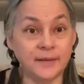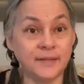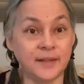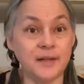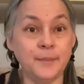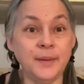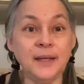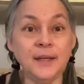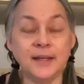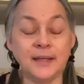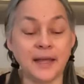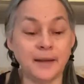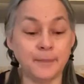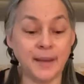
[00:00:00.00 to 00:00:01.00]
cinnamon and
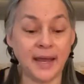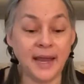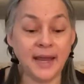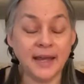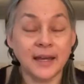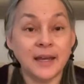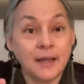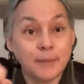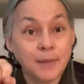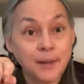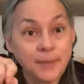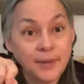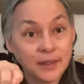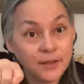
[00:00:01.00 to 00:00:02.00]
nutmeg, and
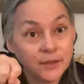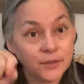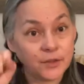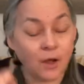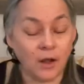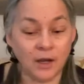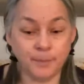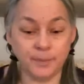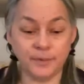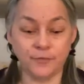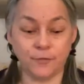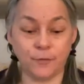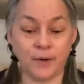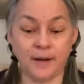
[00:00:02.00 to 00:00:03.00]
maybe a little dollop
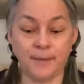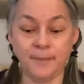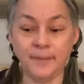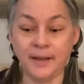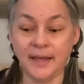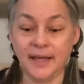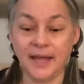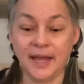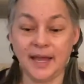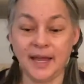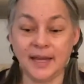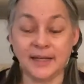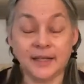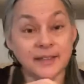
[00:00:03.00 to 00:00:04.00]
of rum
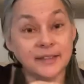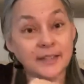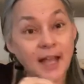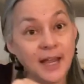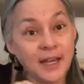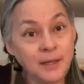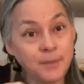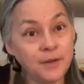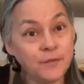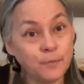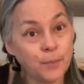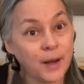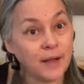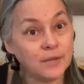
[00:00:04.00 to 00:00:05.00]
and a tiny bit
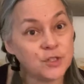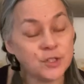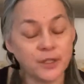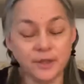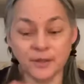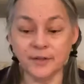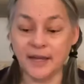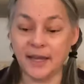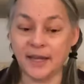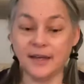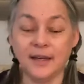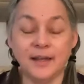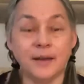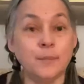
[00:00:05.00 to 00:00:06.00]
of brown sugar,
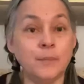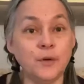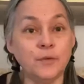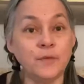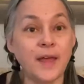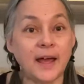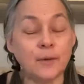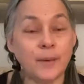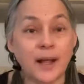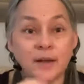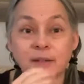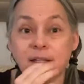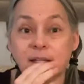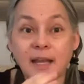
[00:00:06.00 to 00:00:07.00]
and move that
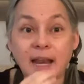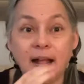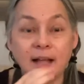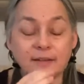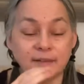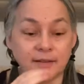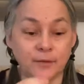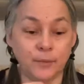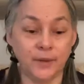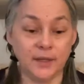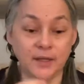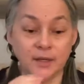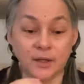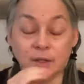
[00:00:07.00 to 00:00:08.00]
around till it has a
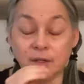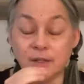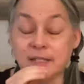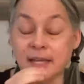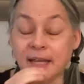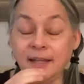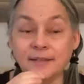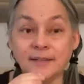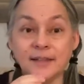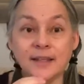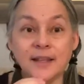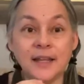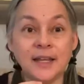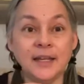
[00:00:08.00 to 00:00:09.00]
really good taste,
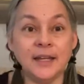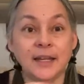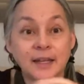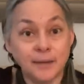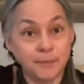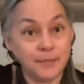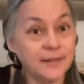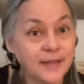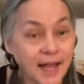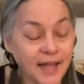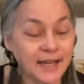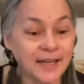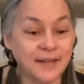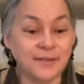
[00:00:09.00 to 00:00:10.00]
and then mix
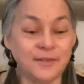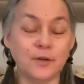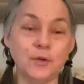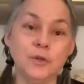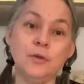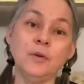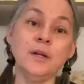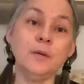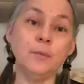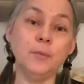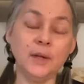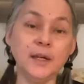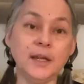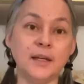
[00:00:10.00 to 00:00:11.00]
that in. So you can
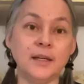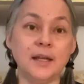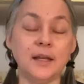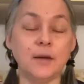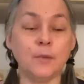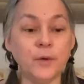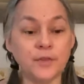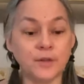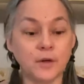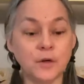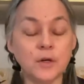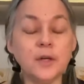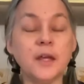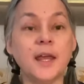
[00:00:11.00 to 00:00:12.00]
really, like with
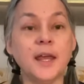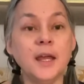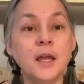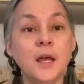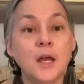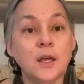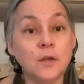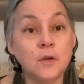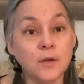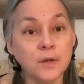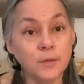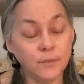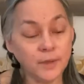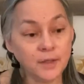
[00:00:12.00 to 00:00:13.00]
cooking, you
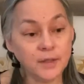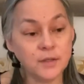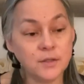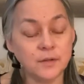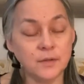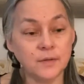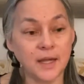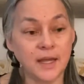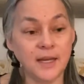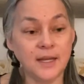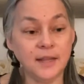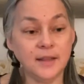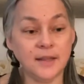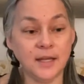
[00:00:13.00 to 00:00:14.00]
can really do
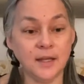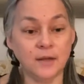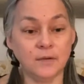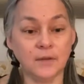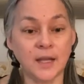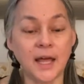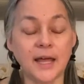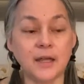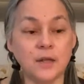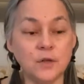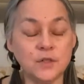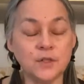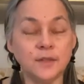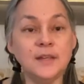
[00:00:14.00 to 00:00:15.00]
anything you like.
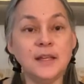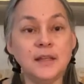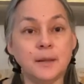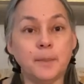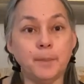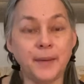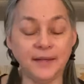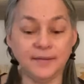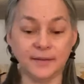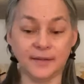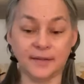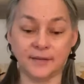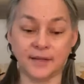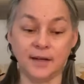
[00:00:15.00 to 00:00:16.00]
You just need the
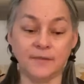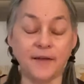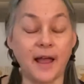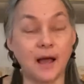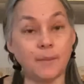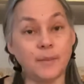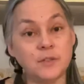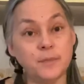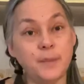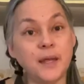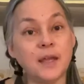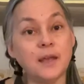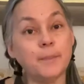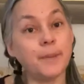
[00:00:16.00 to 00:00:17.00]
basics of how much
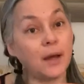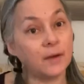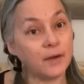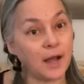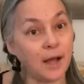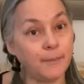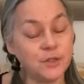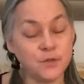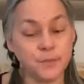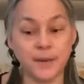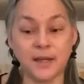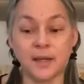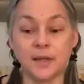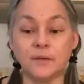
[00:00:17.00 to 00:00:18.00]
baking powder, how much
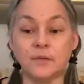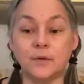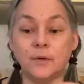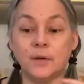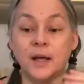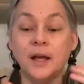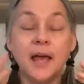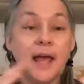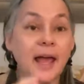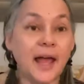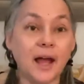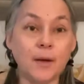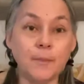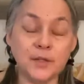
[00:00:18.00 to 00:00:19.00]
baking soda,
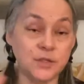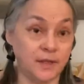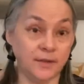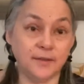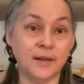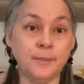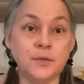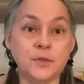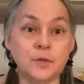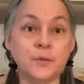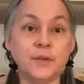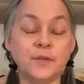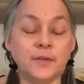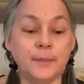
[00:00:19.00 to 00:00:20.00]
how much, and some do
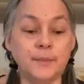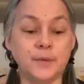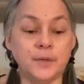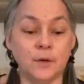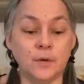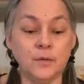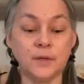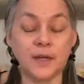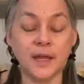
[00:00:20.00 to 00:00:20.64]
and some don't.